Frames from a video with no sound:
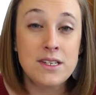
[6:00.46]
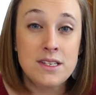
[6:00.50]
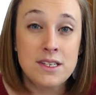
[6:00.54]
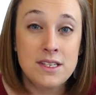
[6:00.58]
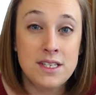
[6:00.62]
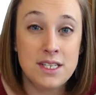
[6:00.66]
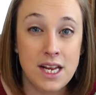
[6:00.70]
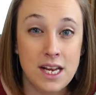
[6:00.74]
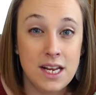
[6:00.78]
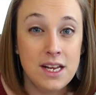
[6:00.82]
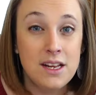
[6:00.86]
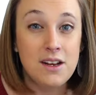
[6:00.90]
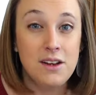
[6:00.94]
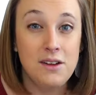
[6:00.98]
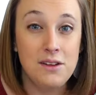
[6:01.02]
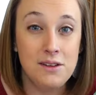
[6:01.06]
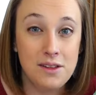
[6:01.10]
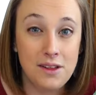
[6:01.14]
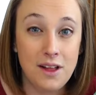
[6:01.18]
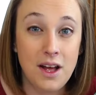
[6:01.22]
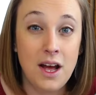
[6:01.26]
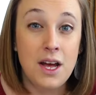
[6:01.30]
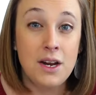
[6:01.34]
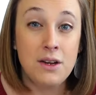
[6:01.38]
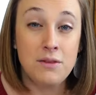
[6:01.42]
to take a
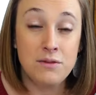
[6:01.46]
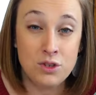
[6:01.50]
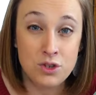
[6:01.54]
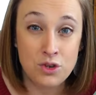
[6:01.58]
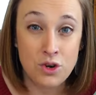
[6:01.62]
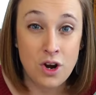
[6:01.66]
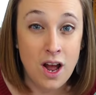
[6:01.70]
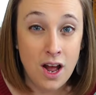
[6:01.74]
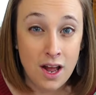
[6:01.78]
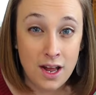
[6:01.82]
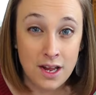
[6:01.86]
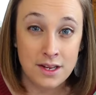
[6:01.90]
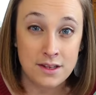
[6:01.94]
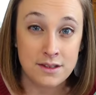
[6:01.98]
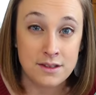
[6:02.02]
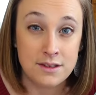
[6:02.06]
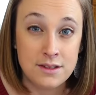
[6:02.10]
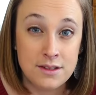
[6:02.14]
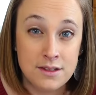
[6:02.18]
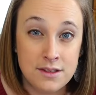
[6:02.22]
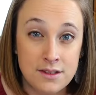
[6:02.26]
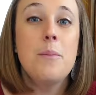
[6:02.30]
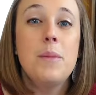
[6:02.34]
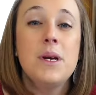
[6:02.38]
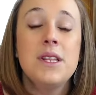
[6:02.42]
lot of
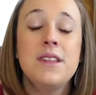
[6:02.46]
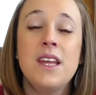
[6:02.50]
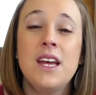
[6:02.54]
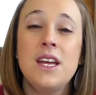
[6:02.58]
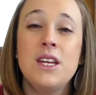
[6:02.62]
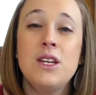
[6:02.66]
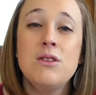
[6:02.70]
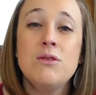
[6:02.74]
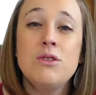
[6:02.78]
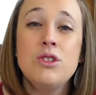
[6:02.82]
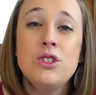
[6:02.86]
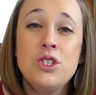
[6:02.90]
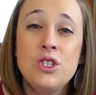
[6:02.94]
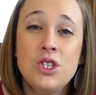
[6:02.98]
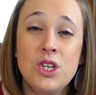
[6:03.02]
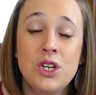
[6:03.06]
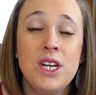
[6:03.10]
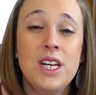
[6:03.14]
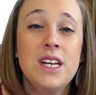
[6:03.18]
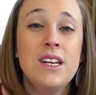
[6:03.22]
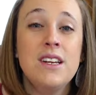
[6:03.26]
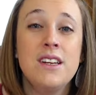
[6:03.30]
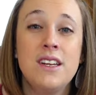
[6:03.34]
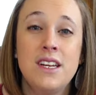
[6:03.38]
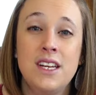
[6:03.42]
tries, but that you
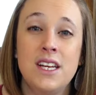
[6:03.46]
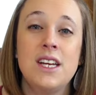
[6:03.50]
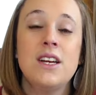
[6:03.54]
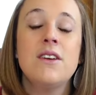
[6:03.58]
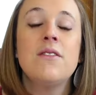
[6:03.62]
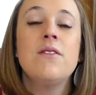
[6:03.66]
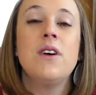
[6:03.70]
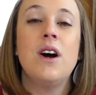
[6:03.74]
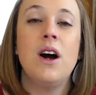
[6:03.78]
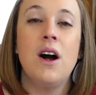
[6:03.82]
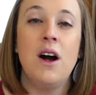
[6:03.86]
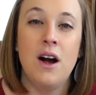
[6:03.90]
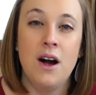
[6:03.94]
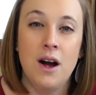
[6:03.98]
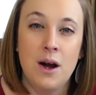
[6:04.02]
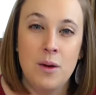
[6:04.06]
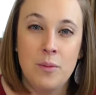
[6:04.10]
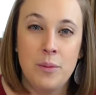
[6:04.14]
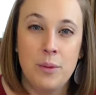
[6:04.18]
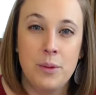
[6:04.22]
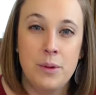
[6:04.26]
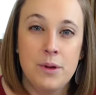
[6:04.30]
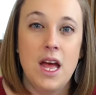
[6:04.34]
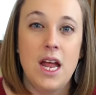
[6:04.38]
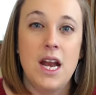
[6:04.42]
shouldn't give up.